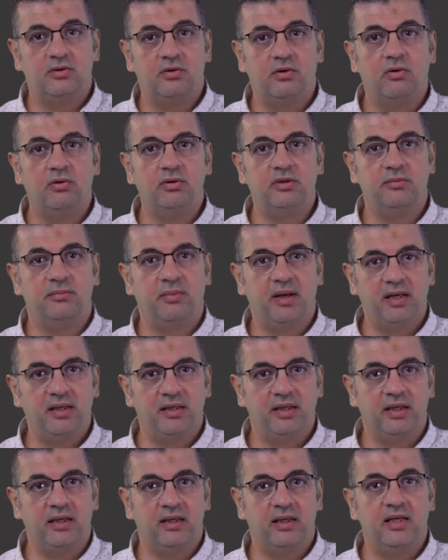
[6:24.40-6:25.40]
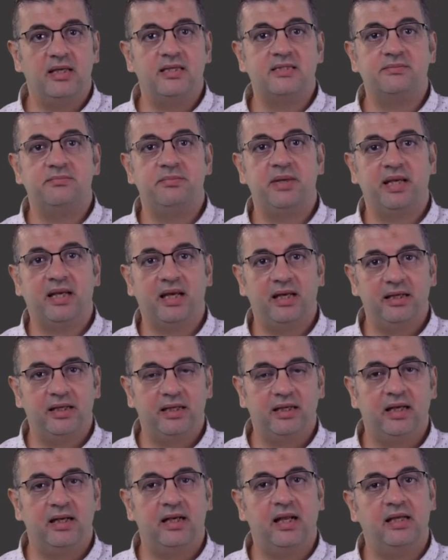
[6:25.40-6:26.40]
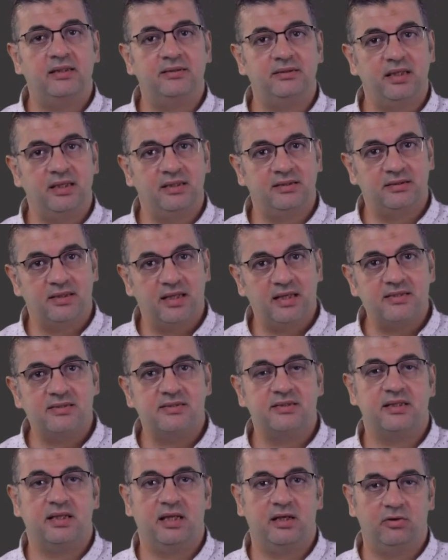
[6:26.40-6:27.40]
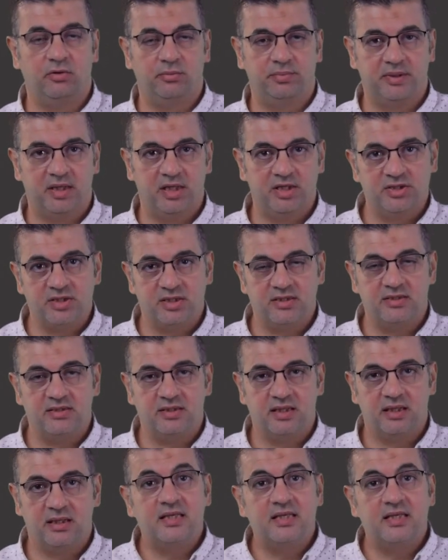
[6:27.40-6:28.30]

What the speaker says: and gold mining is mechanical and industrial operations,